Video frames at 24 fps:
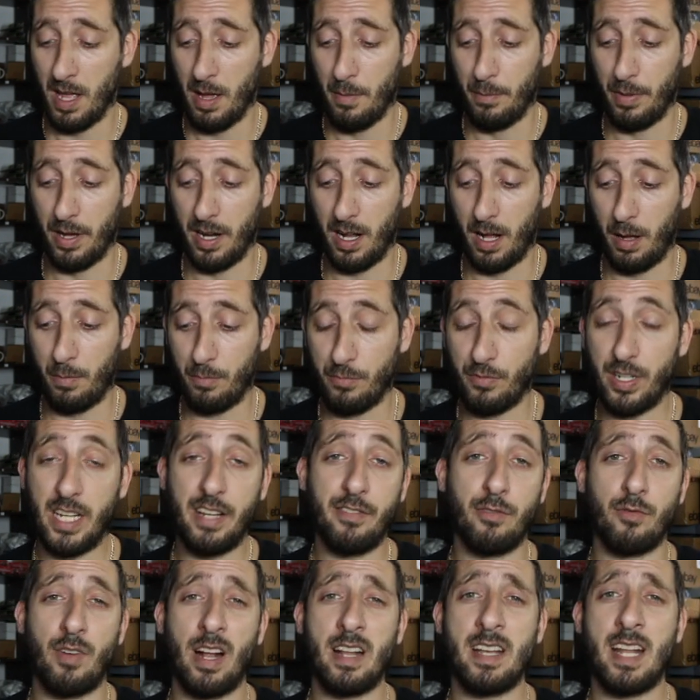But
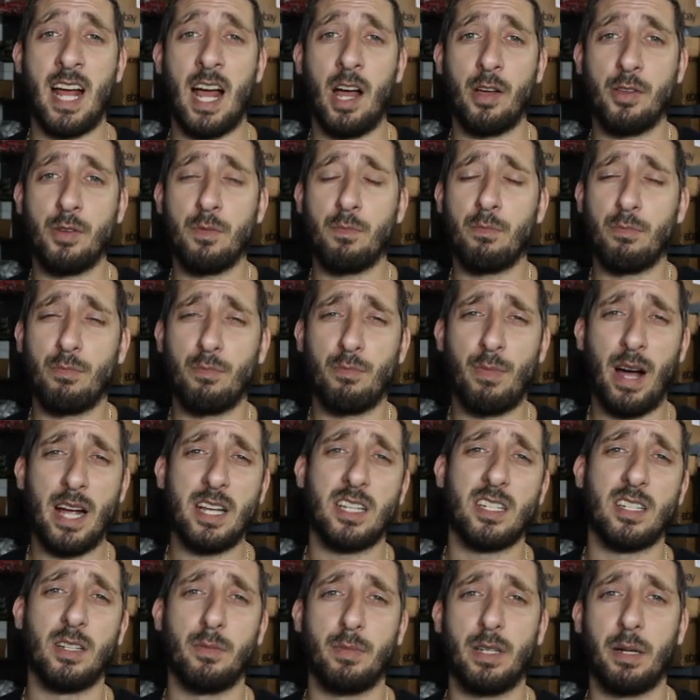even right now, you might
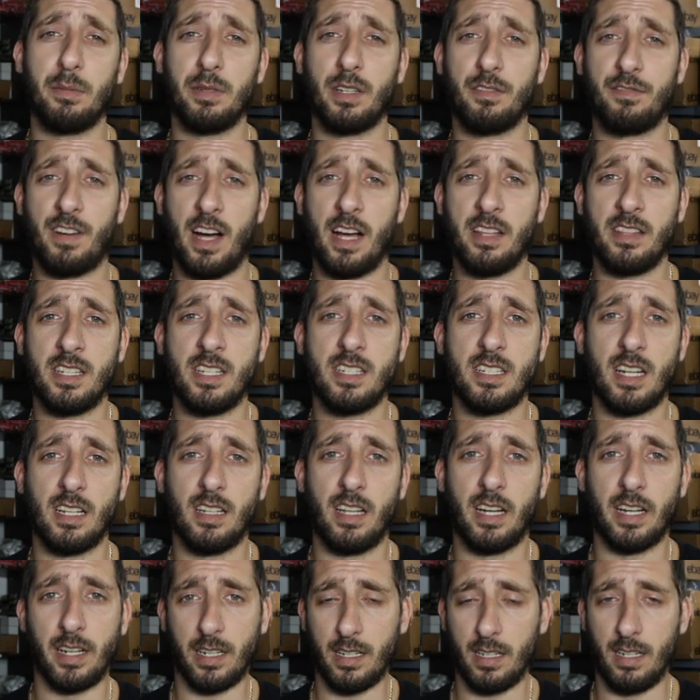still be able to find these at
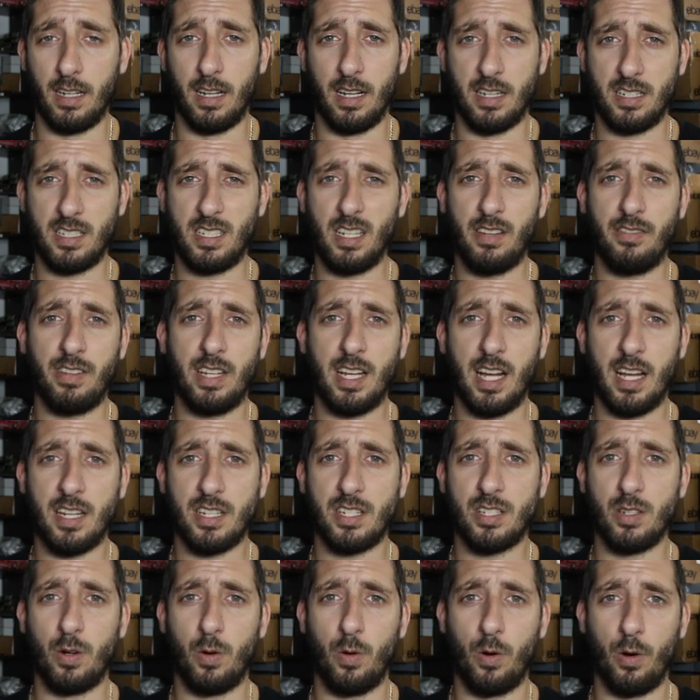like
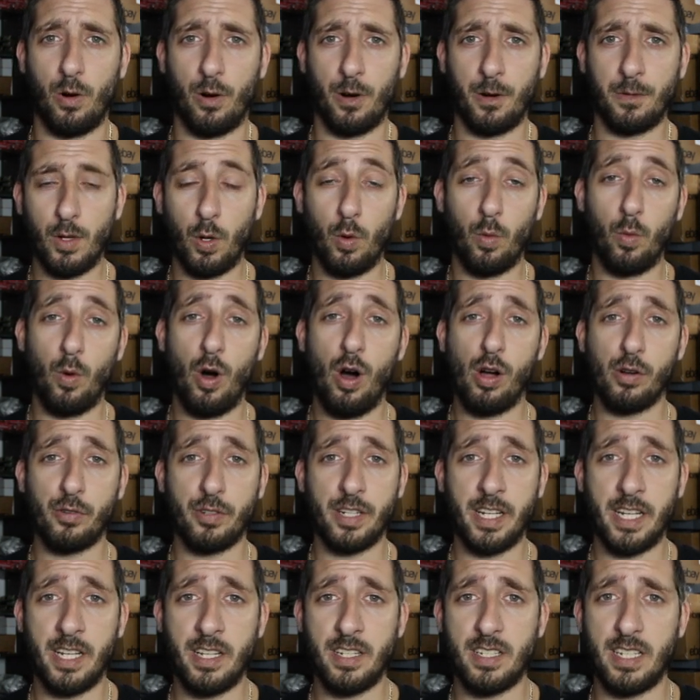CVS or
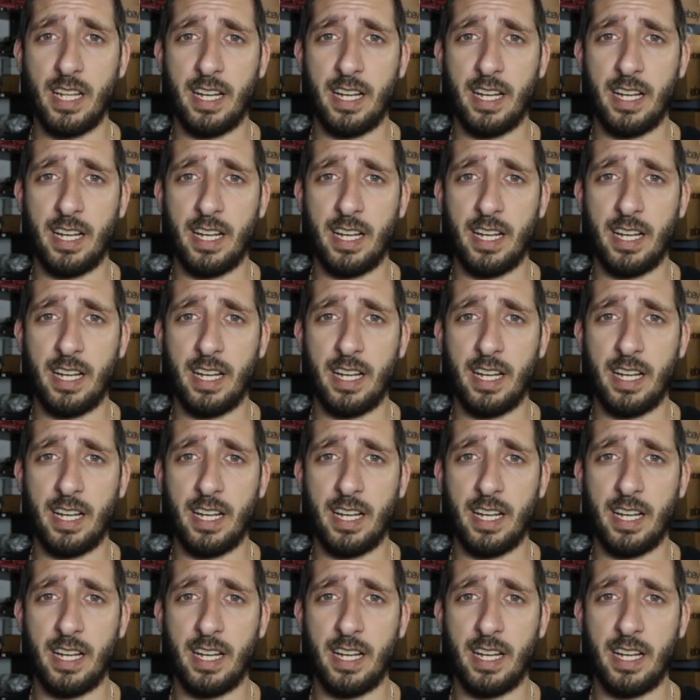Walgreens,